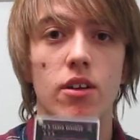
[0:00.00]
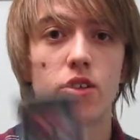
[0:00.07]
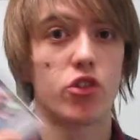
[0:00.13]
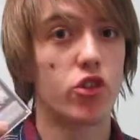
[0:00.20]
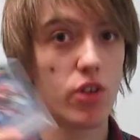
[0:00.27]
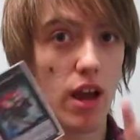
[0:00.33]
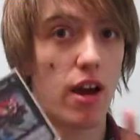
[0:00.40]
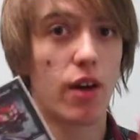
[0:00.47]

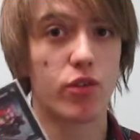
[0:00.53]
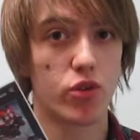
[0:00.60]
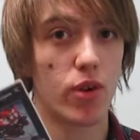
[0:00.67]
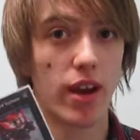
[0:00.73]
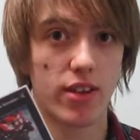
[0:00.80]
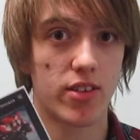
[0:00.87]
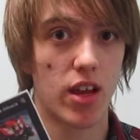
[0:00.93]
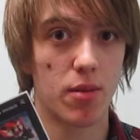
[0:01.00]
So you now have 2
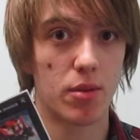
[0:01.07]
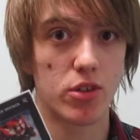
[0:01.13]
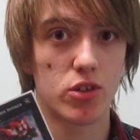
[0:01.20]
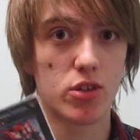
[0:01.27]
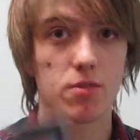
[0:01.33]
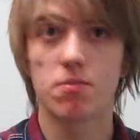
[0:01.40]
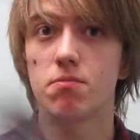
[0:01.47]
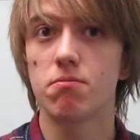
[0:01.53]

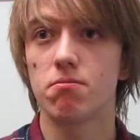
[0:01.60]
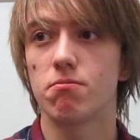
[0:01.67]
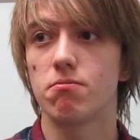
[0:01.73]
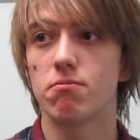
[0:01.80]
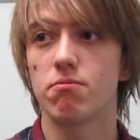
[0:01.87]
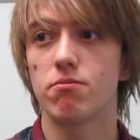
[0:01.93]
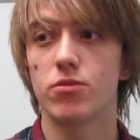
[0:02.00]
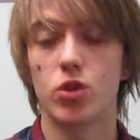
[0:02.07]
X-Sabers.
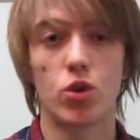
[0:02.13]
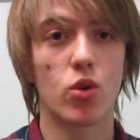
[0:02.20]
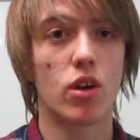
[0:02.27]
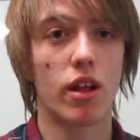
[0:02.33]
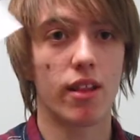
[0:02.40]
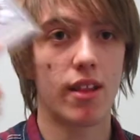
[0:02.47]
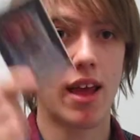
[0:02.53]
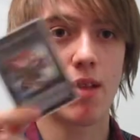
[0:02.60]
You
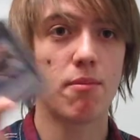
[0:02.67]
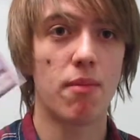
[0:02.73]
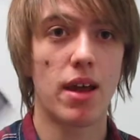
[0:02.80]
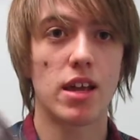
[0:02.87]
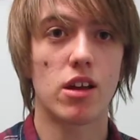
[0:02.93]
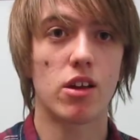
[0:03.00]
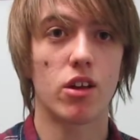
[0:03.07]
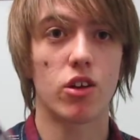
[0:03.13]
can then
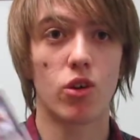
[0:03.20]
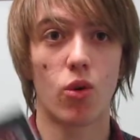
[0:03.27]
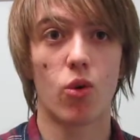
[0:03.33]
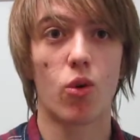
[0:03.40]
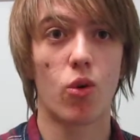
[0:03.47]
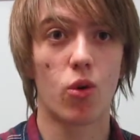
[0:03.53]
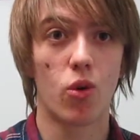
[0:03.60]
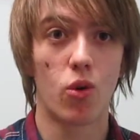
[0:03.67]
make
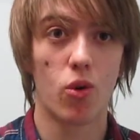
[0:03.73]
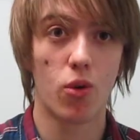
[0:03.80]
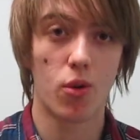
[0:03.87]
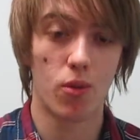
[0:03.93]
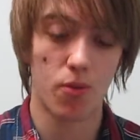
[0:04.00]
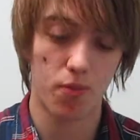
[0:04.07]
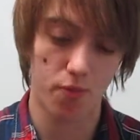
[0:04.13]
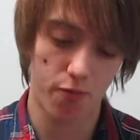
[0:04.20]
your
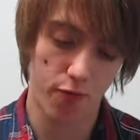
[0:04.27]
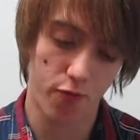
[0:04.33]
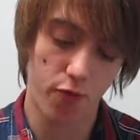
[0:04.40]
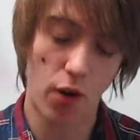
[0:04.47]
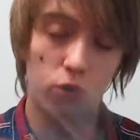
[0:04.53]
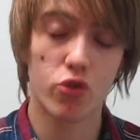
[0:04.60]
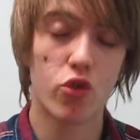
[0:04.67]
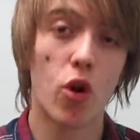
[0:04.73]

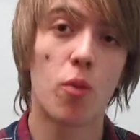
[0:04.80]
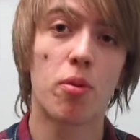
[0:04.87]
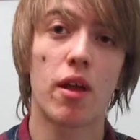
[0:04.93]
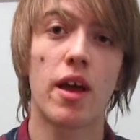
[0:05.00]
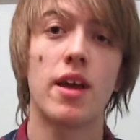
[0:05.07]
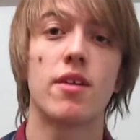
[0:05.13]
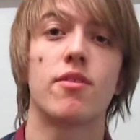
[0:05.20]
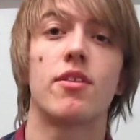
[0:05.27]
Full Troll
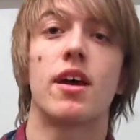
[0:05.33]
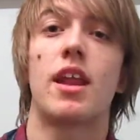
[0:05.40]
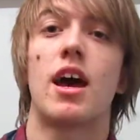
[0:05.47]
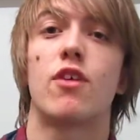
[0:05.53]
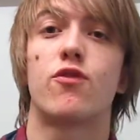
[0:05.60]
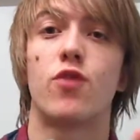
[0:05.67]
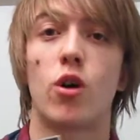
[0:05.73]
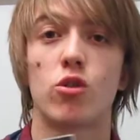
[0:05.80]
play, then
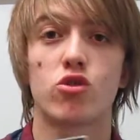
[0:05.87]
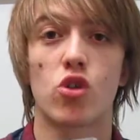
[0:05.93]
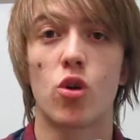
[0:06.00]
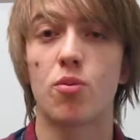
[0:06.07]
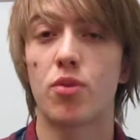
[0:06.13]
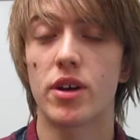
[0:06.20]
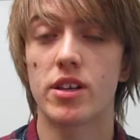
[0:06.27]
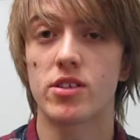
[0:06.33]
have Full
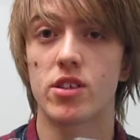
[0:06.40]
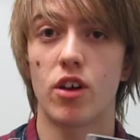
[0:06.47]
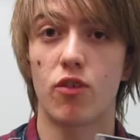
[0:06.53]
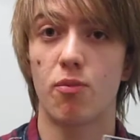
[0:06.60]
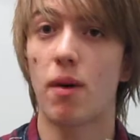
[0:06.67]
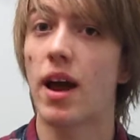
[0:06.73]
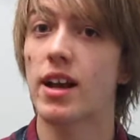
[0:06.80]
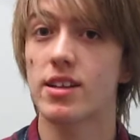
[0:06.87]
Troll bring
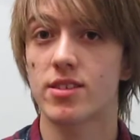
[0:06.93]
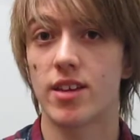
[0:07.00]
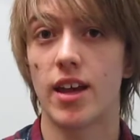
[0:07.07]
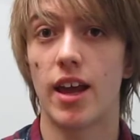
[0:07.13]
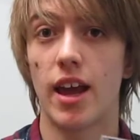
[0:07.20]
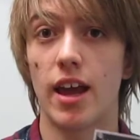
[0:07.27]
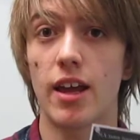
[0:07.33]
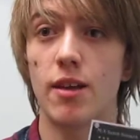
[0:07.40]
stuff back,
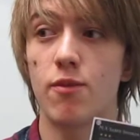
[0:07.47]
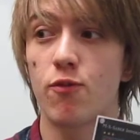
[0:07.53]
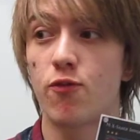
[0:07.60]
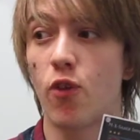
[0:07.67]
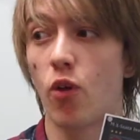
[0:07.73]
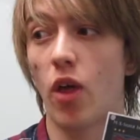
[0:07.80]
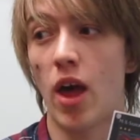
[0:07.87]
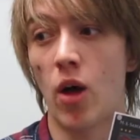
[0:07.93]
say a
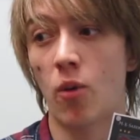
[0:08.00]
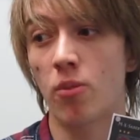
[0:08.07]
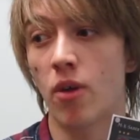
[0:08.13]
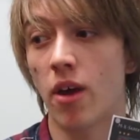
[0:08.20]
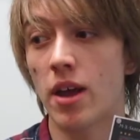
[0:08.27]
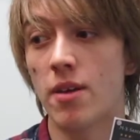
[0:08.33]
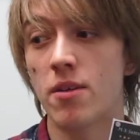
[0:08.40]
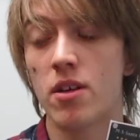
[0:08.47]
Full Helm
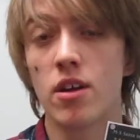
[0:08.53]
Knight.